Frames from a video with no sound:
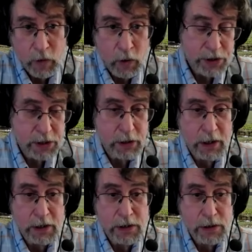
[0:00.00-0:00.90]
called
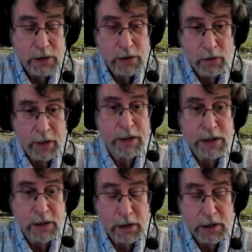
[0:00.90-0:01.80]
cellulase or
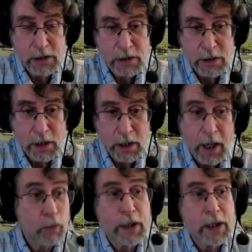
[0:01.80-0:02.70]
hemicellulase.
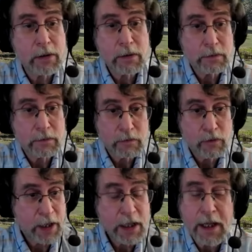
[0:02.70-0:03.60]
And we don't
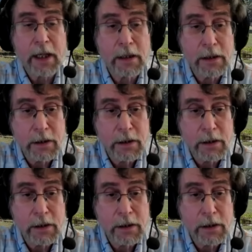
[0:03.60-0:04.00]
create that.